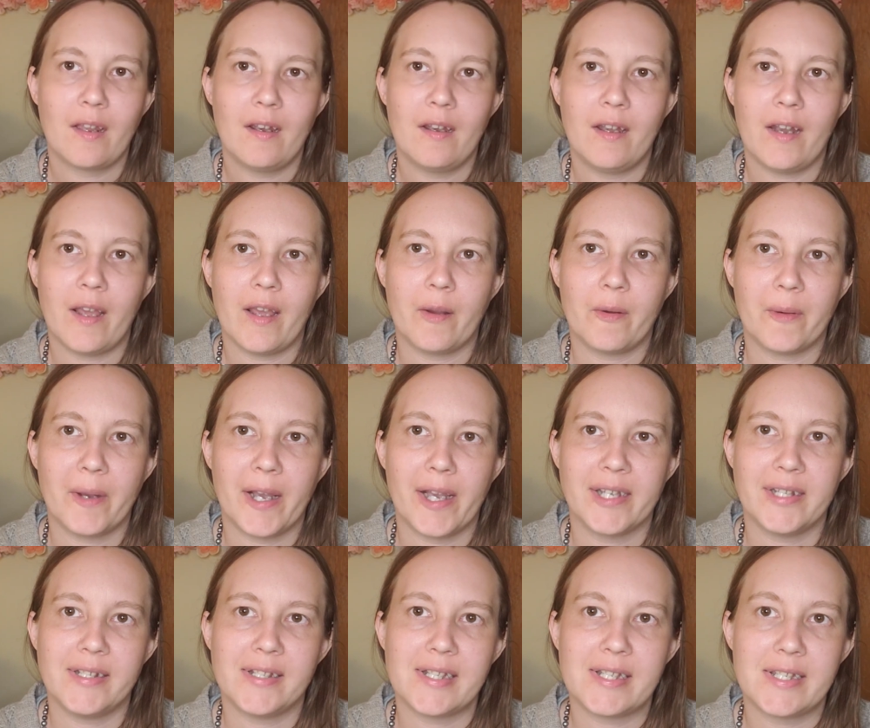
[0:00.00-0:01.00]
Now,
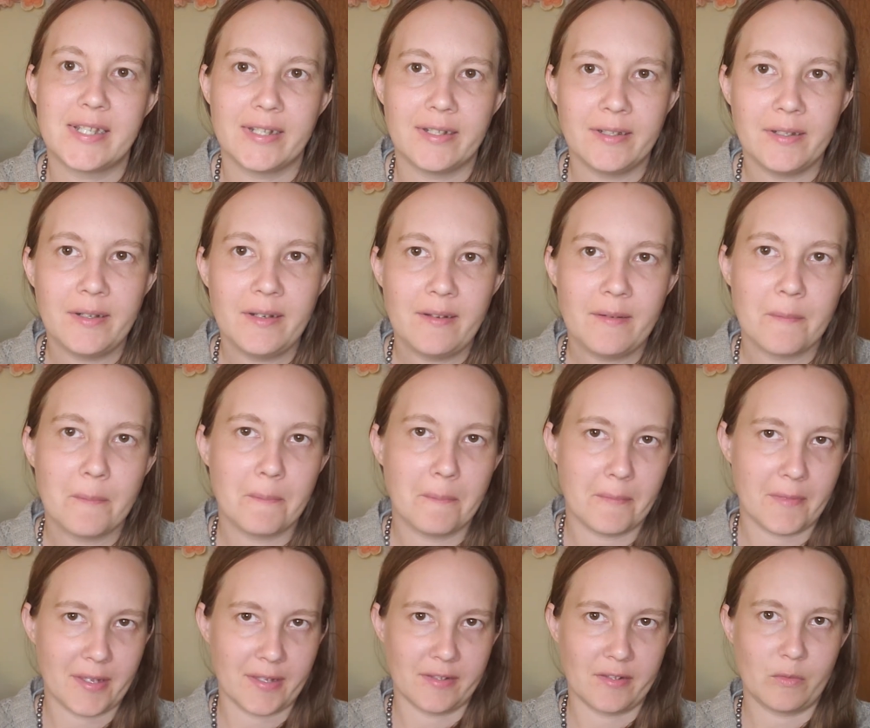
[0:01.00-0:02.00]
I did
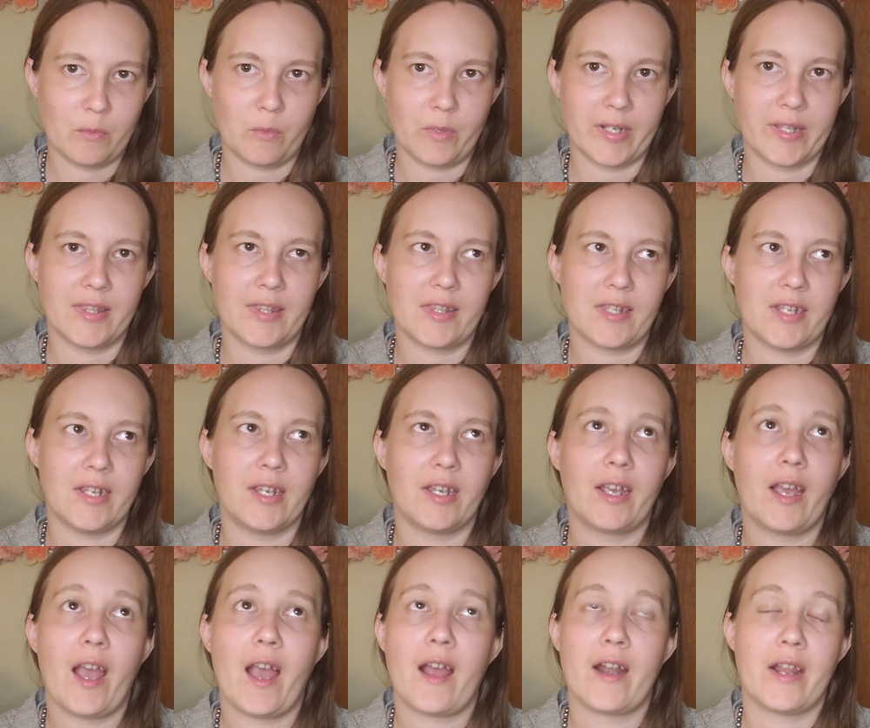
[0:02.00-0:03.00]
miss one thing,
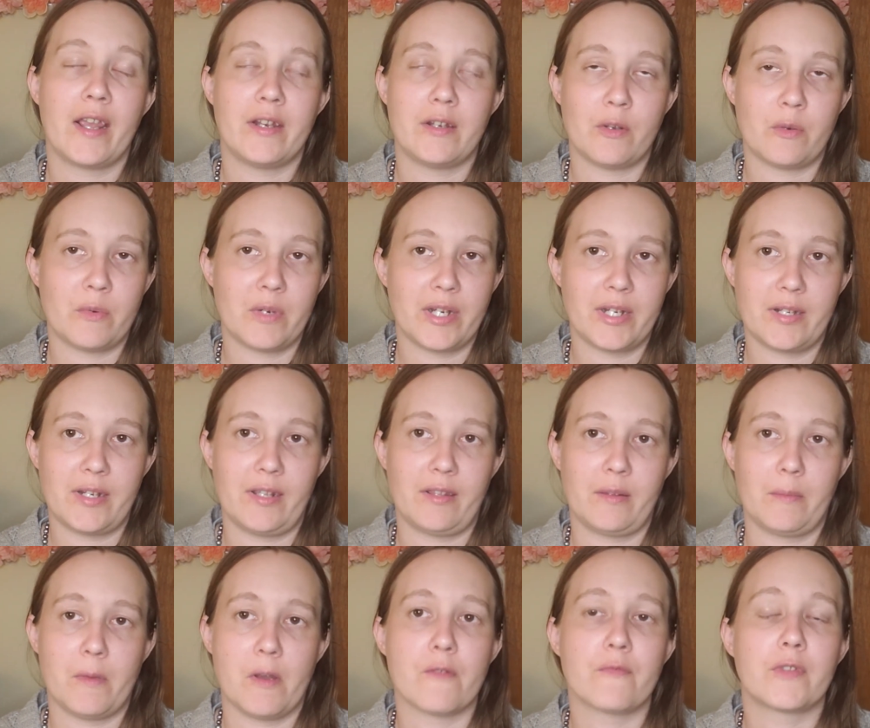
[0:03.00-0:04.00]
and I don't want to take
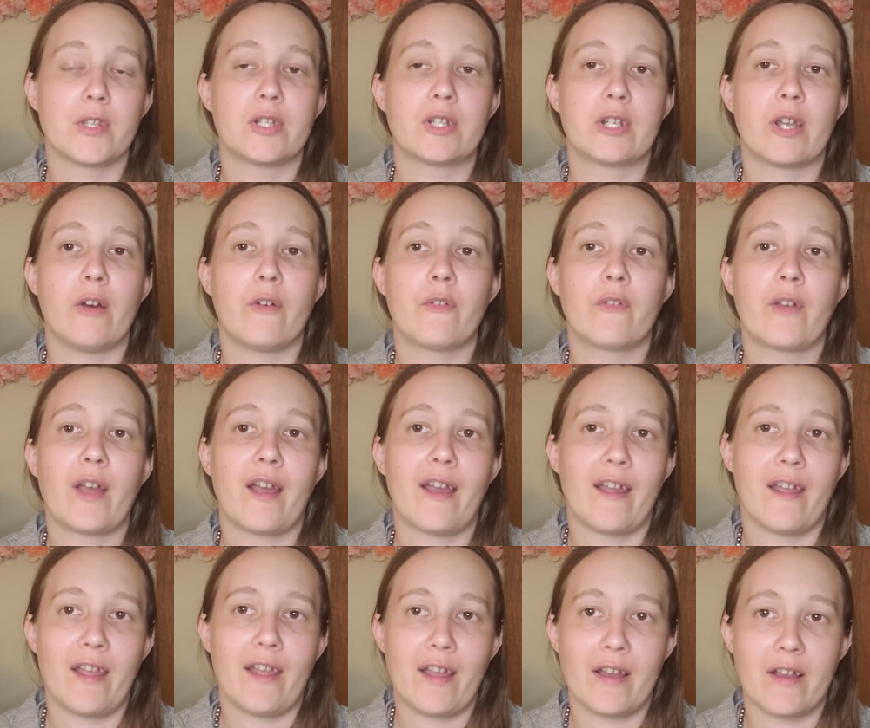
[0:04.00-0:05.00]
them off the shelf.
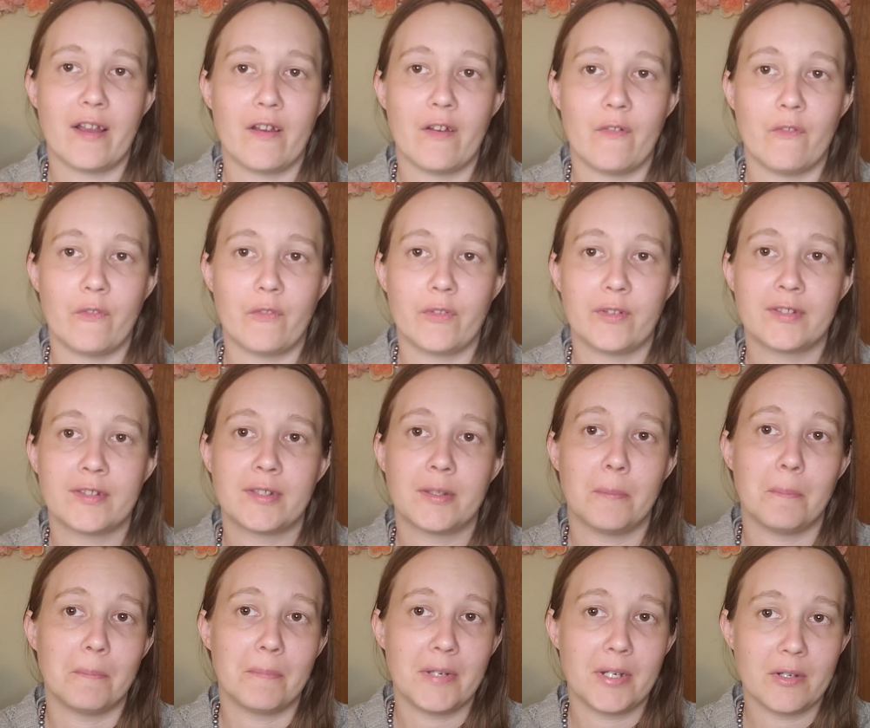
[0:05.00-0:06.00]
I have
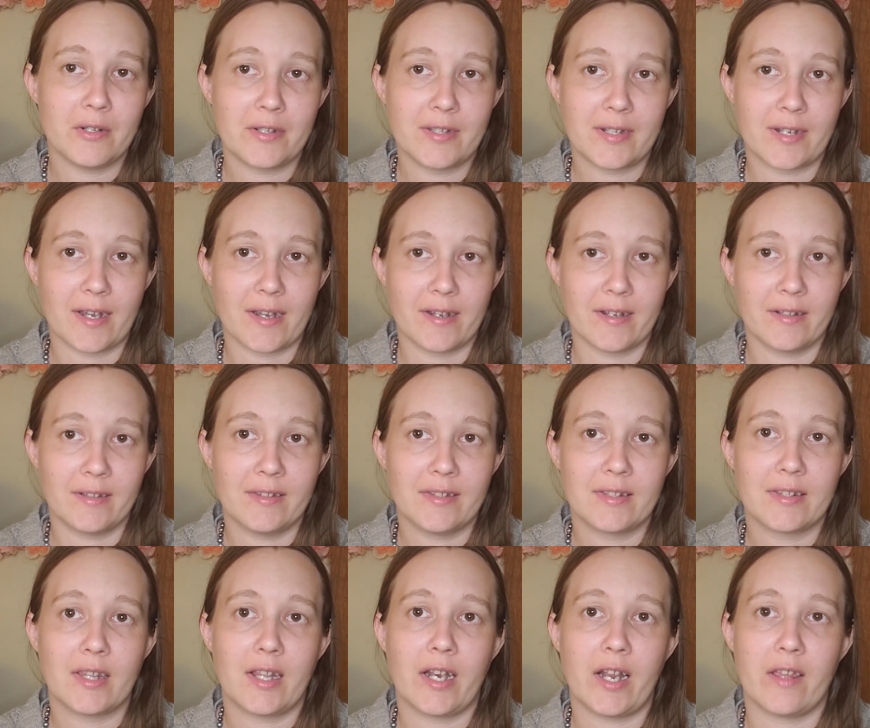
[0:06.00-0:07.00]
some beer steins
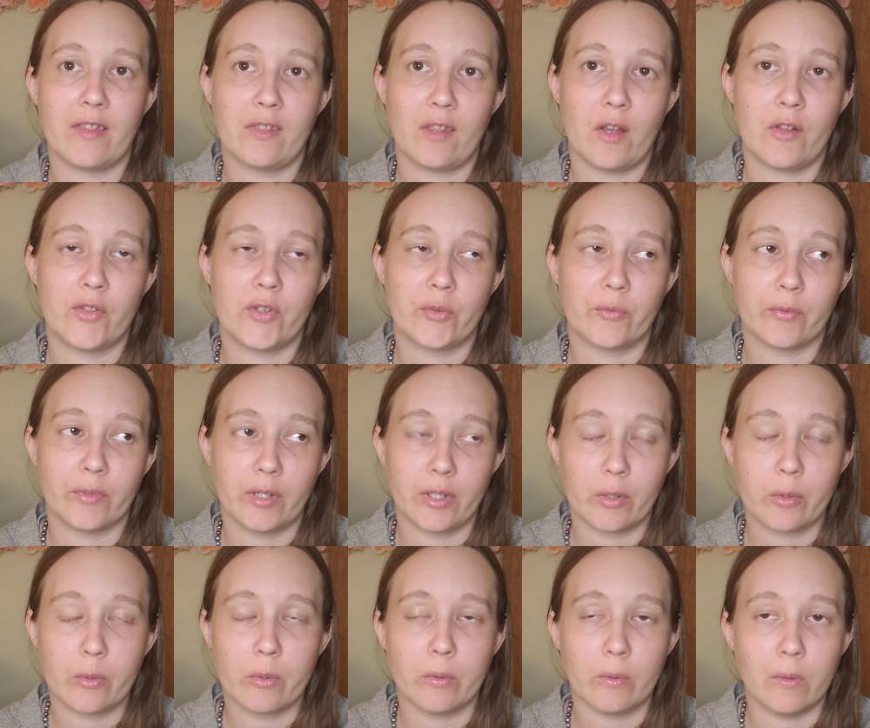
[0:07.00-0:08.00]
that I thought looked really
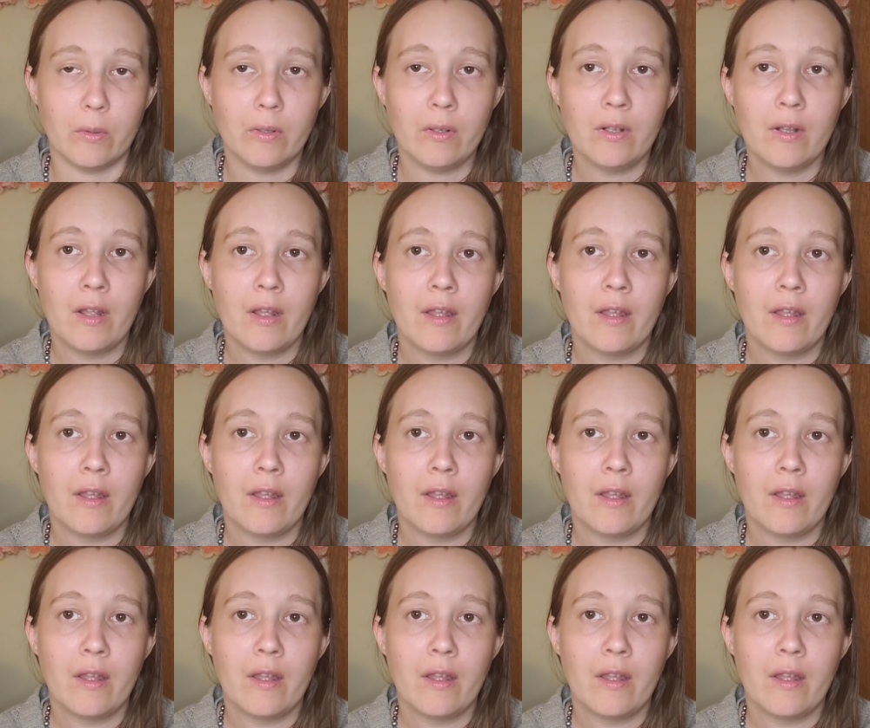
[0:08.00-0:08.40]
cool.